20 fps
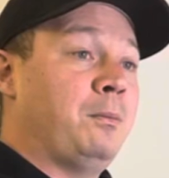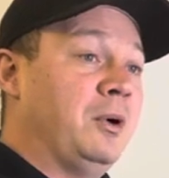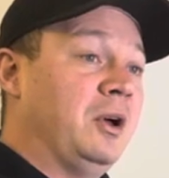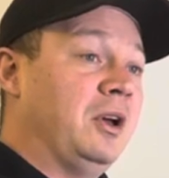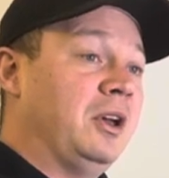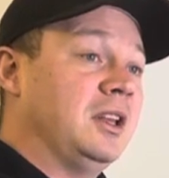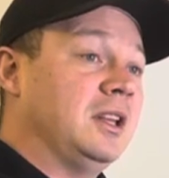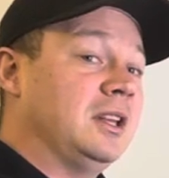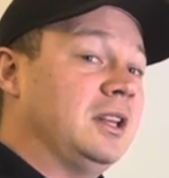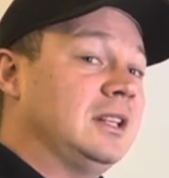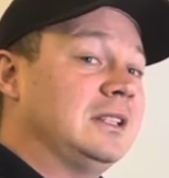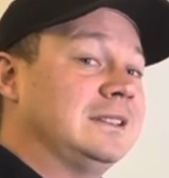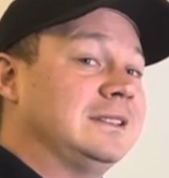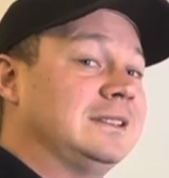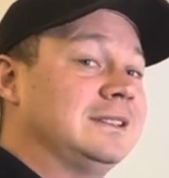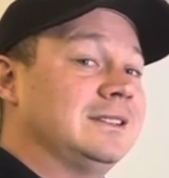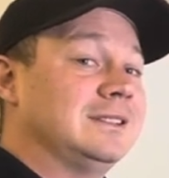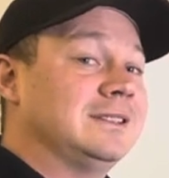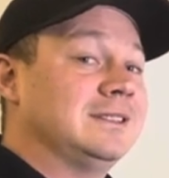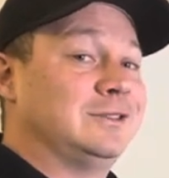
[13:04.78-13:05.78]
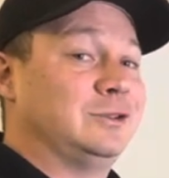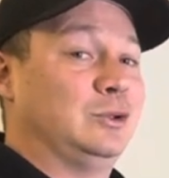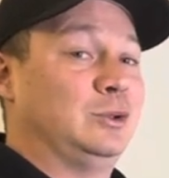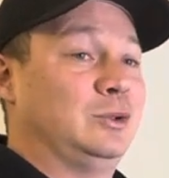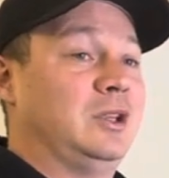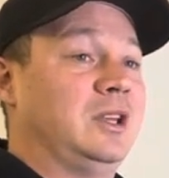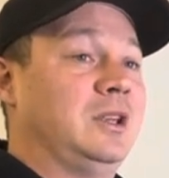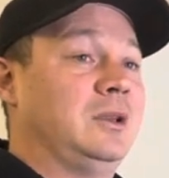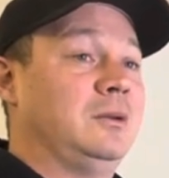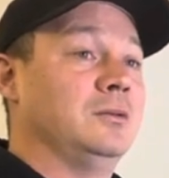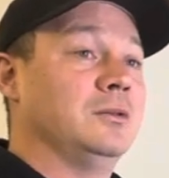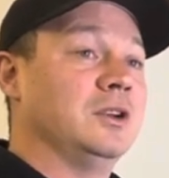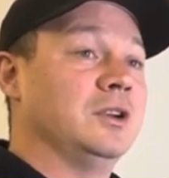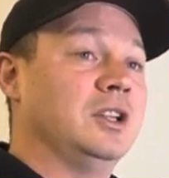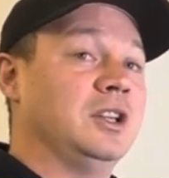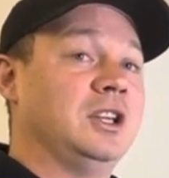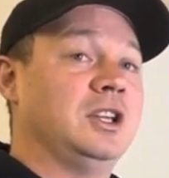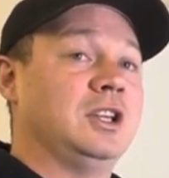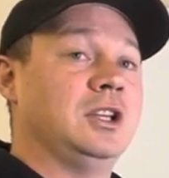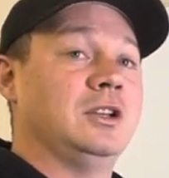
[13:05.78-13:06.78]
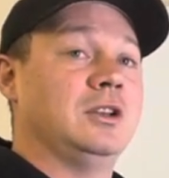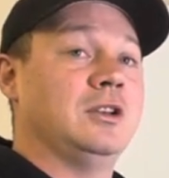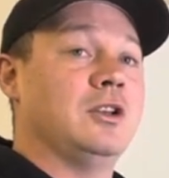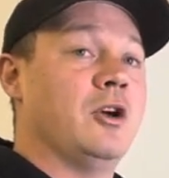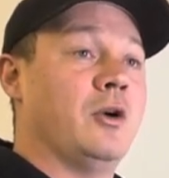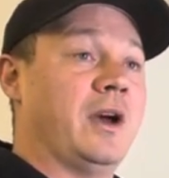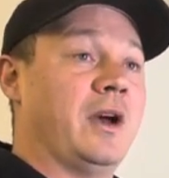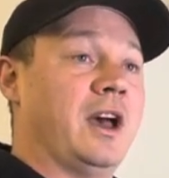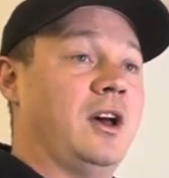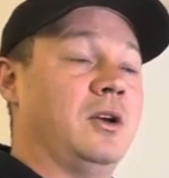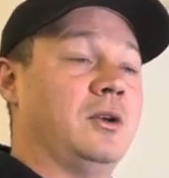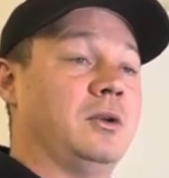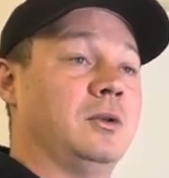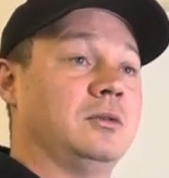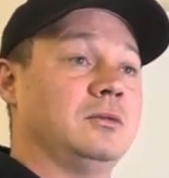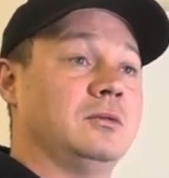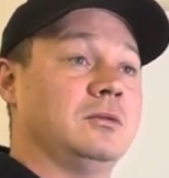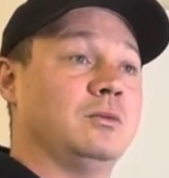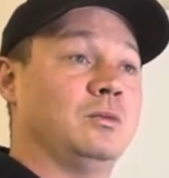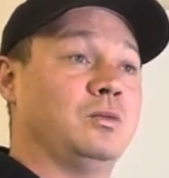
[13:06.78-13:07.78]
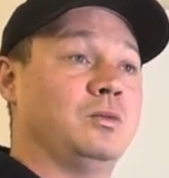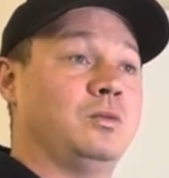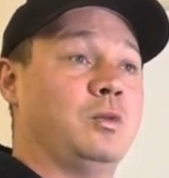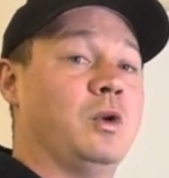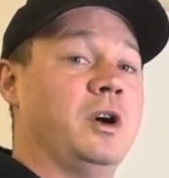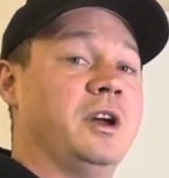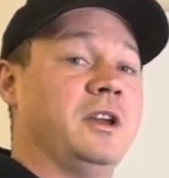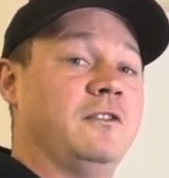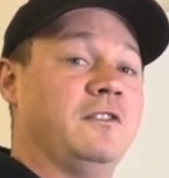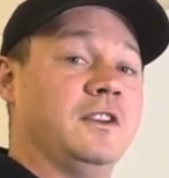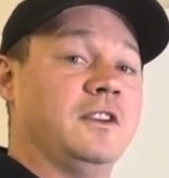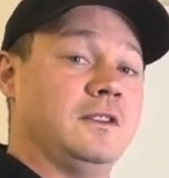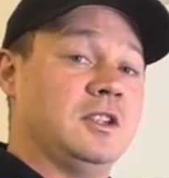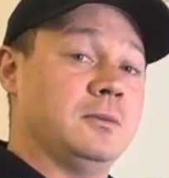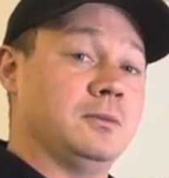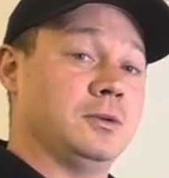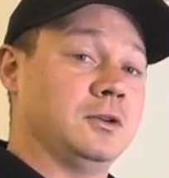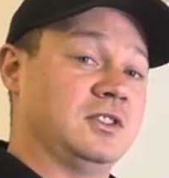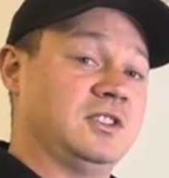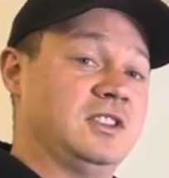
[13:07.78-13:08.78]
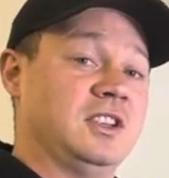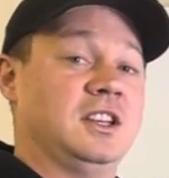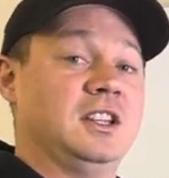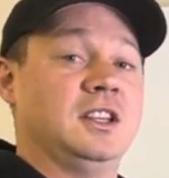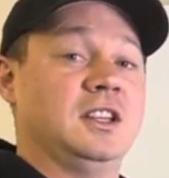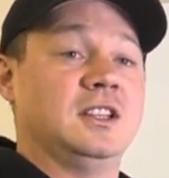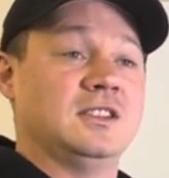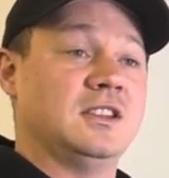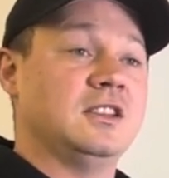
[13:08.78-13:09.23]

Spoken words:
but do they really know how, what 50% is?